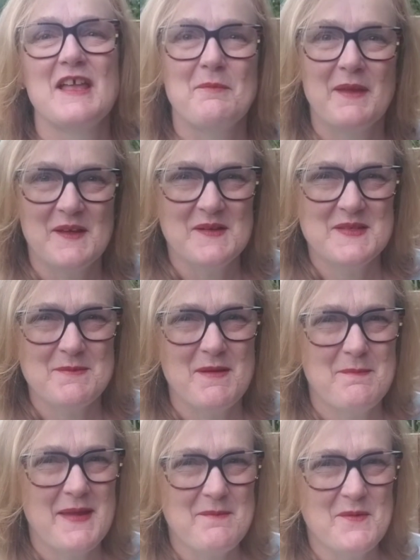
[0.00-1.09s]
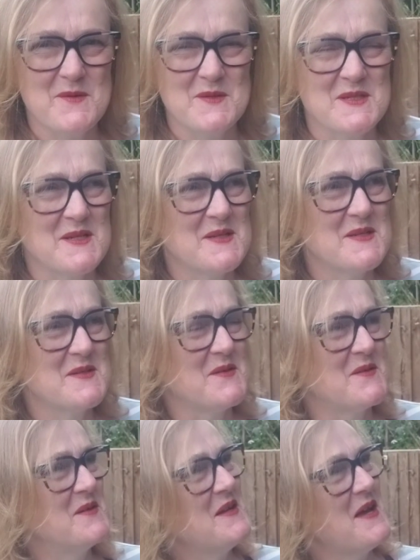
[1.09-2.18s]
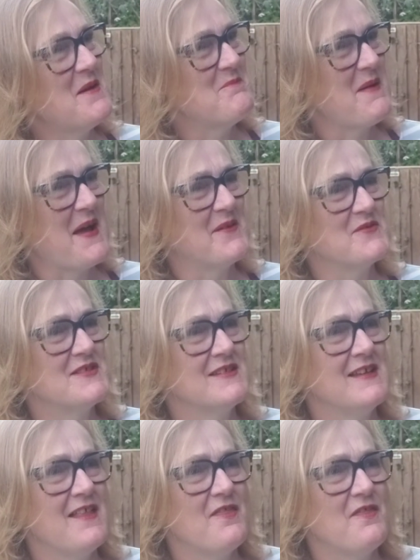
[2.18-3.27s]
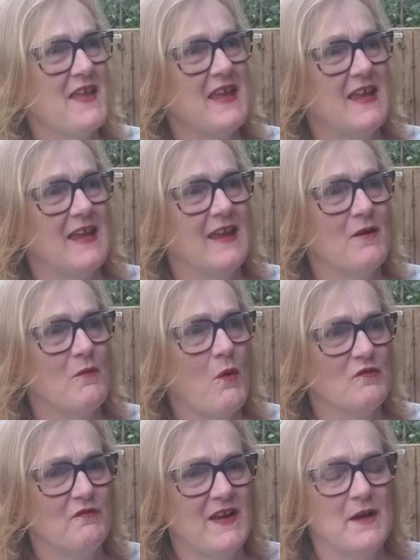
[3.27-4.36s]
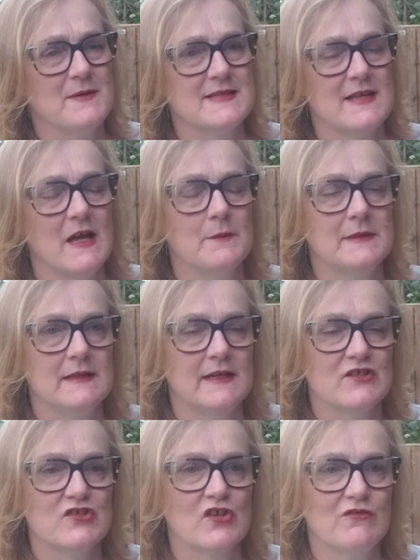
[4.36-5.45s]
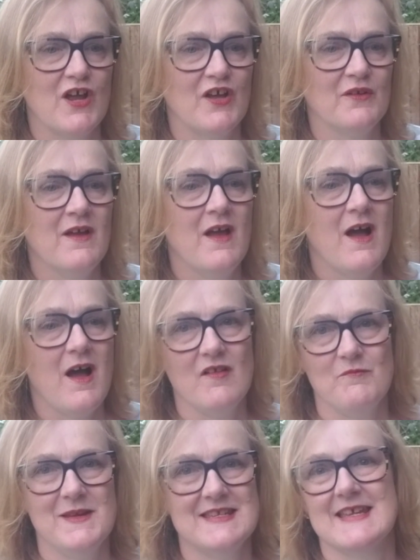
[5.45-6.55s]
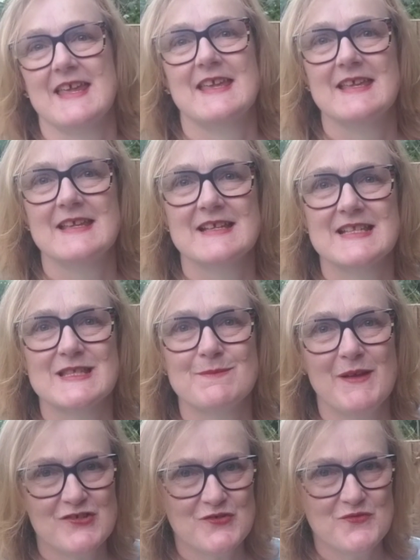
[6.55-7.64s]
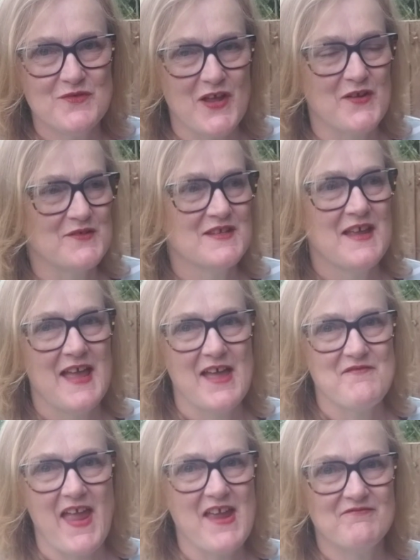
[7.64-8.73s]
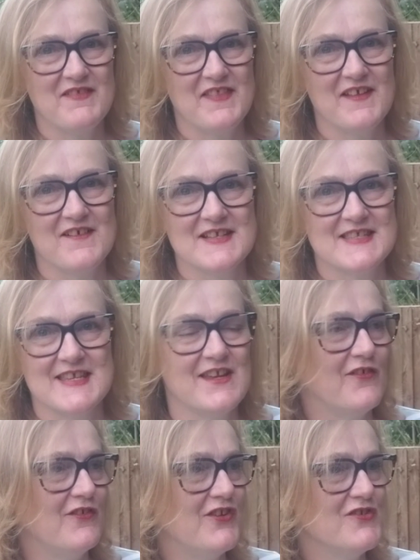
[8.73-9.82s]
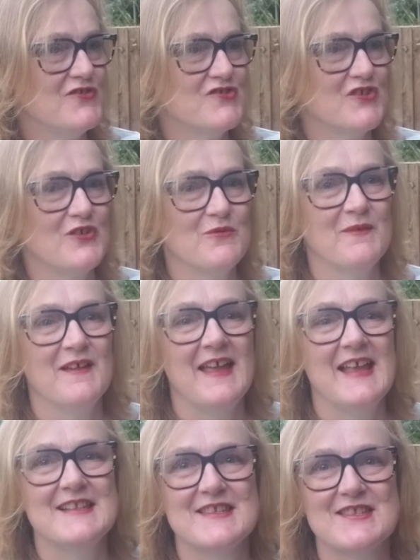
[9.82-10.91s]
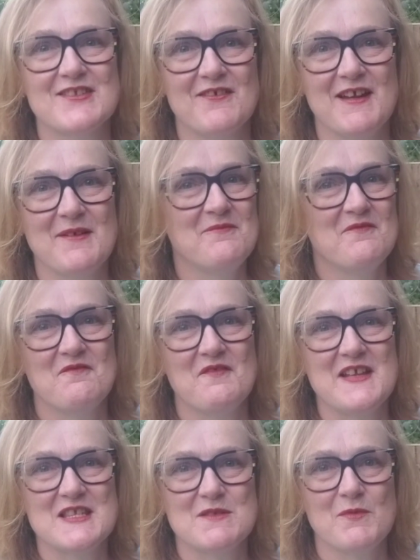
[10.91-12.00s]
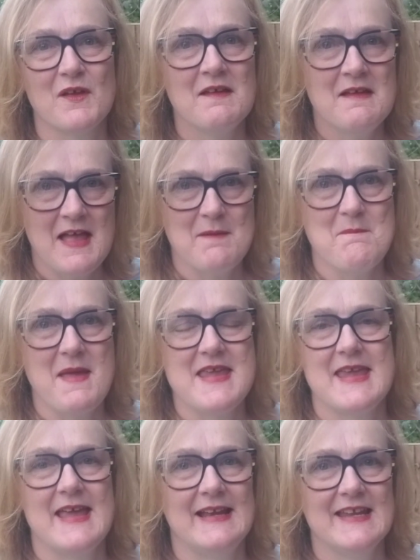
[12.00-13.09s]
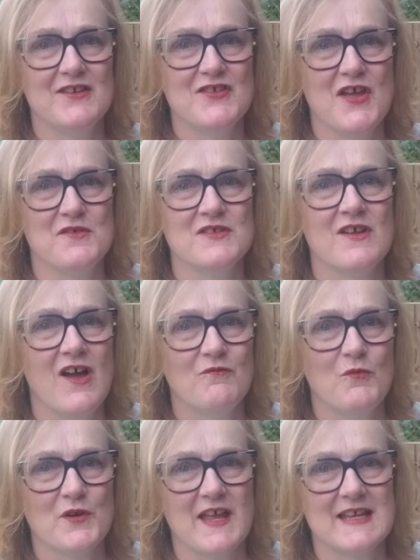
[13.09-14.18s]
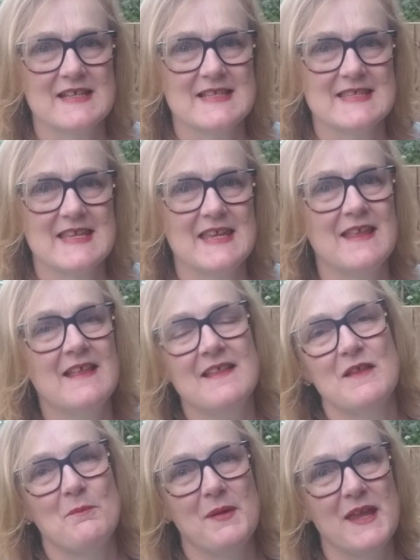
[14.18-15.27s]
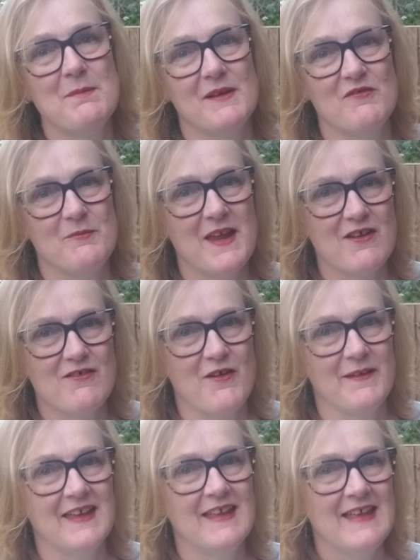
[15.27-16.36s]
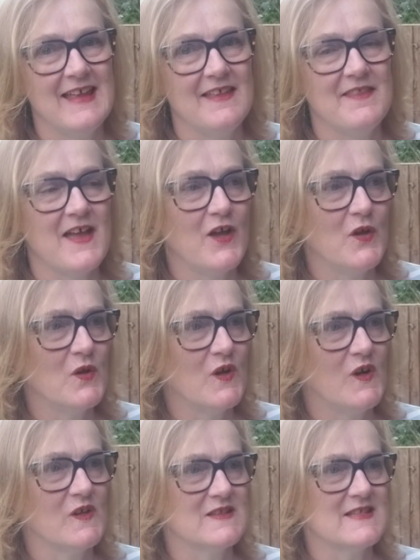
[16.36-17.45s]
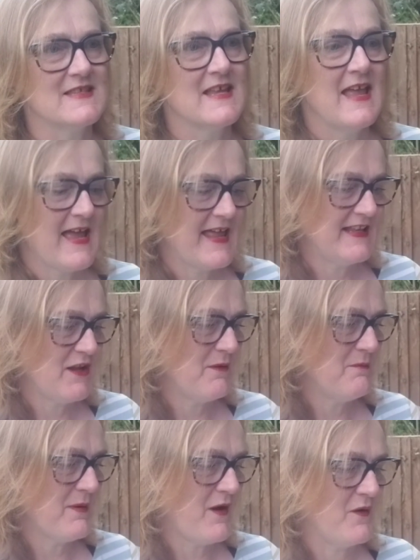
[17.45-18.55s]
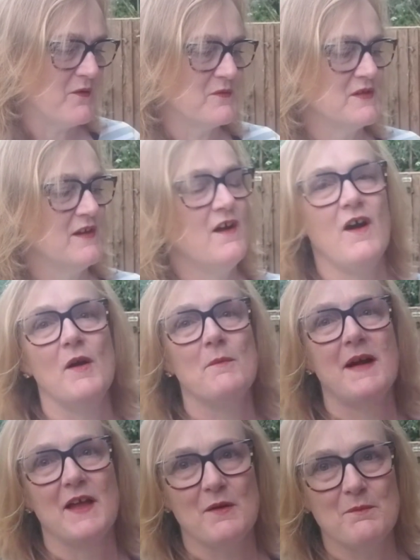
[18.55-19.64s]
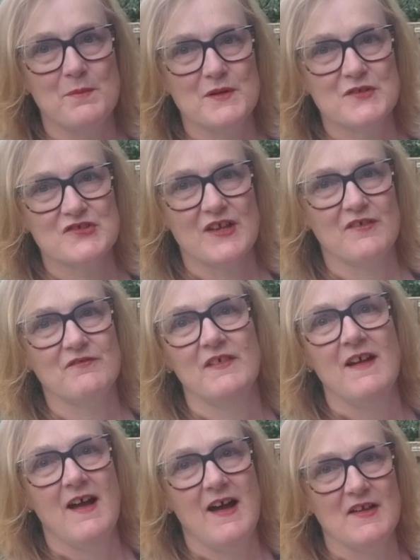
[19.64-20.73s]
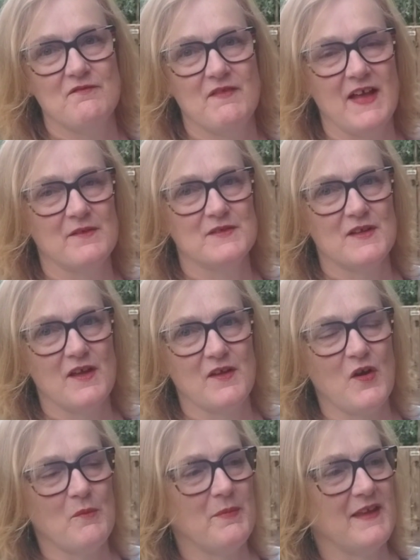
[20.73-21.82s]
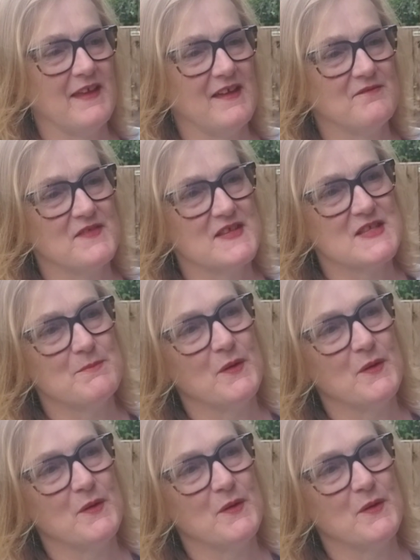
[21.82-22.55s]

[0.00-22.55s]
Now, because I'm a bit more turned on about thinking what flowers I would like to grow, I've been taking special note of everything I see on YouTube, Instagram, Facebook, and making a little note of what I can see that people have been growing in their own gardens. And lo and behold, on my own bookshelf, I found a copy of this